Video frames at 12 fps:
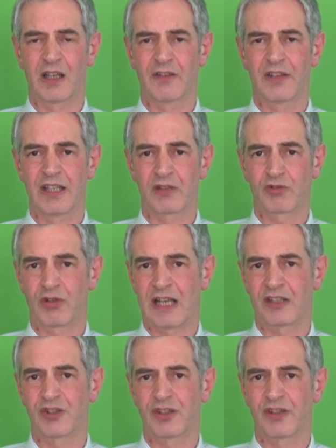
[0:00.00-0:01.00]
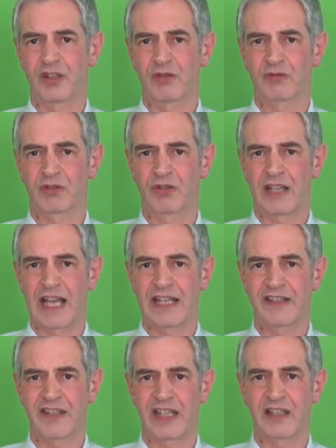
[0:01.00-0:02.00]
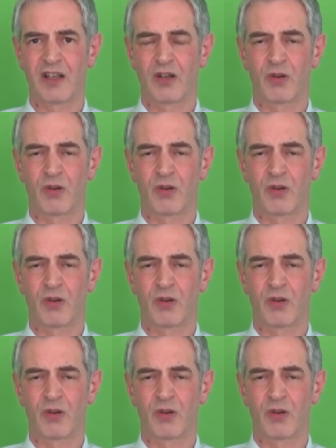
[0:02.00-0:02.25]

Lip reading: the attraction that you're creating,